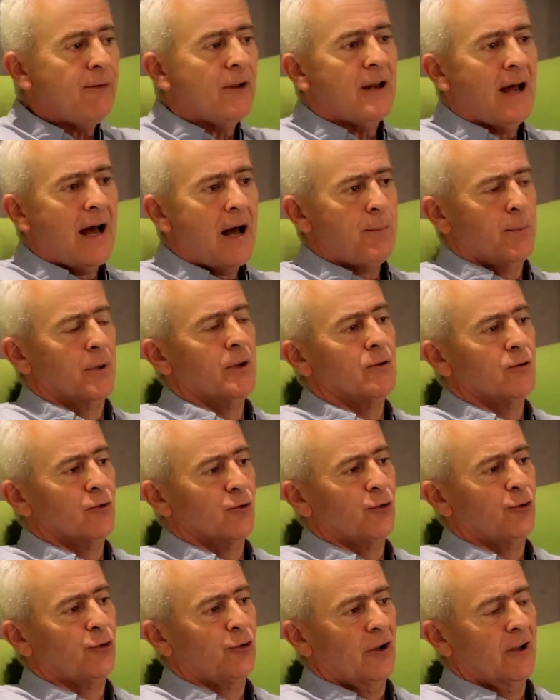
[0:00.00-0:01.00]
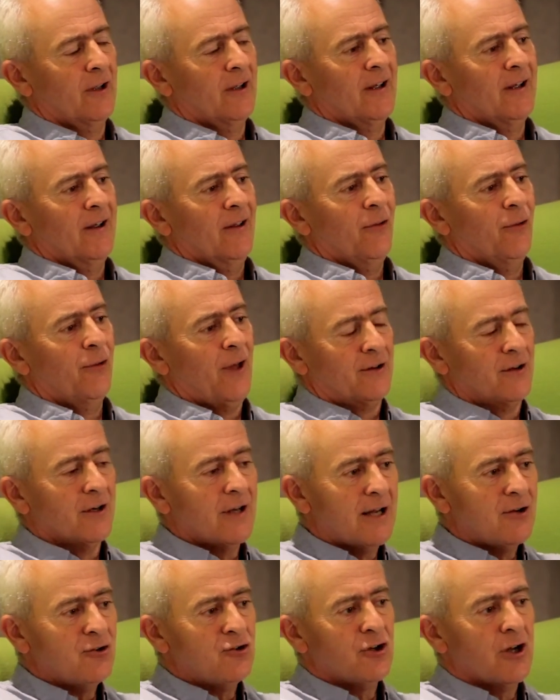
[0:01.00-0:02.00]
it happens that an
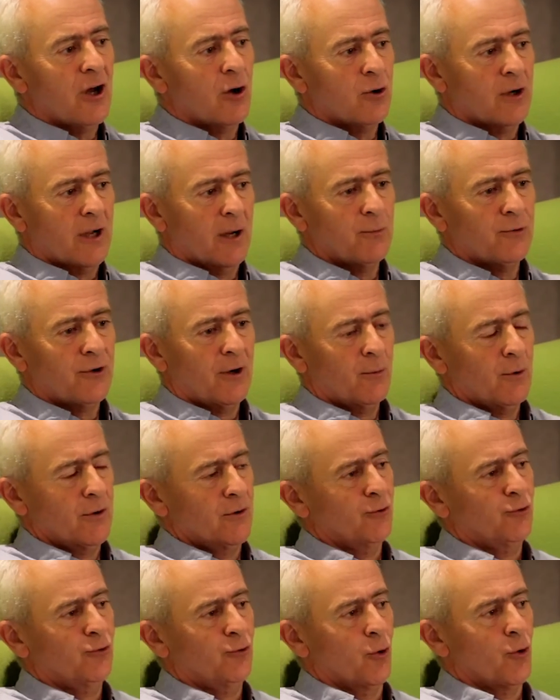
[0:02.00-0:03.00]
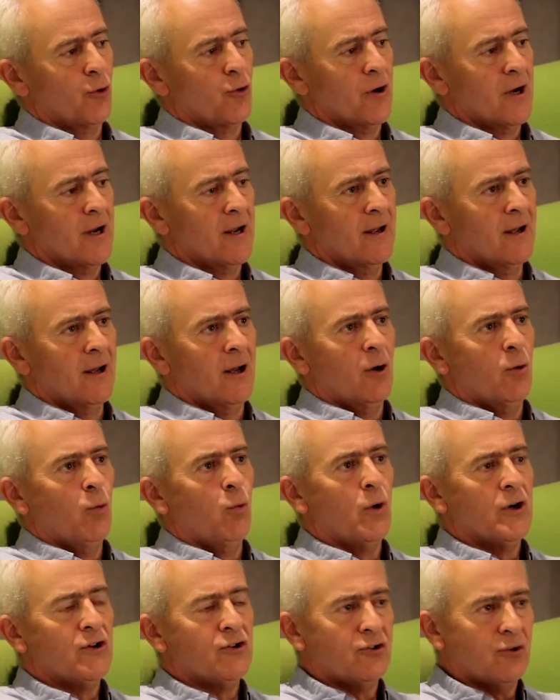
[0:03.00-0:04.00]
NGO comes up with a story
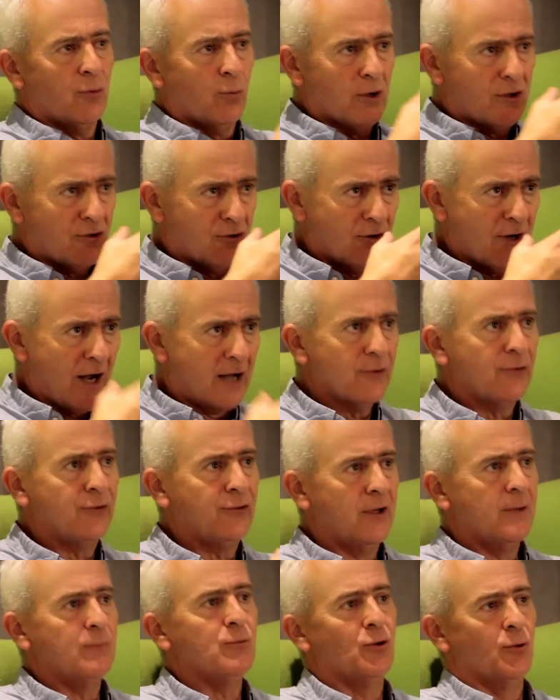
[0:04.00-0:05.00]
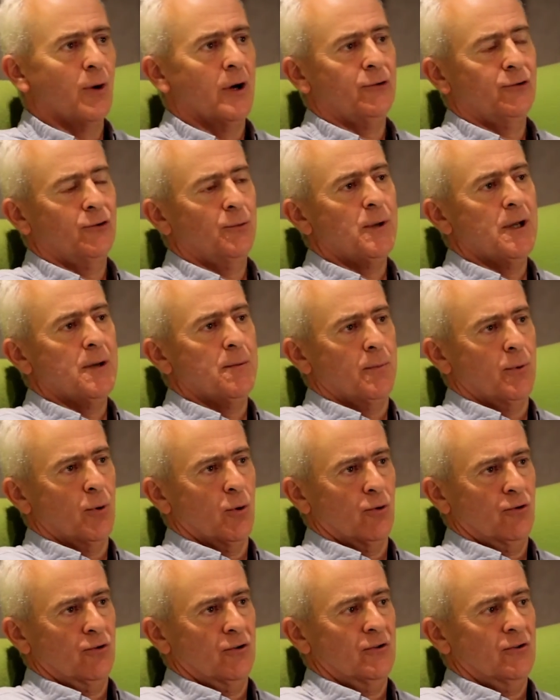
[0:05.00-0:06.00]
which does seem to us to be
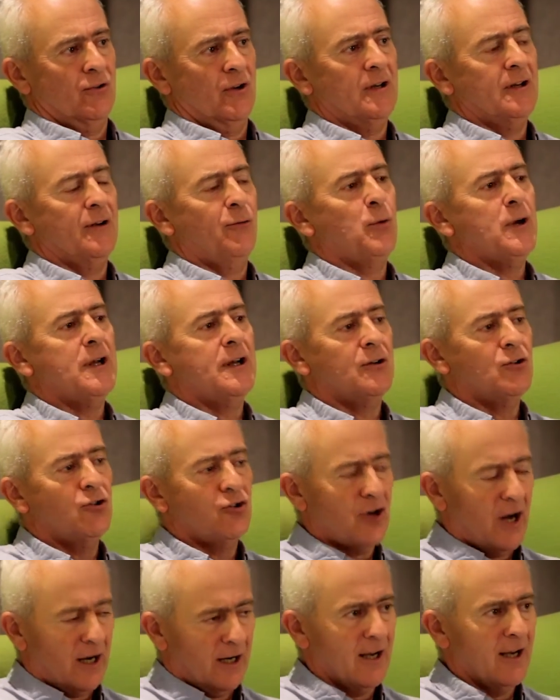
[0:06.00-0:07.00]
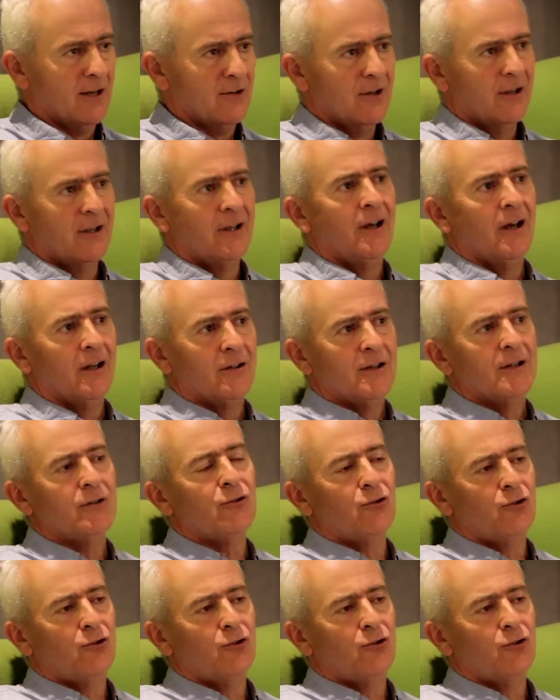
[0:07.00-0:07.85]
important, and if we can check it and it's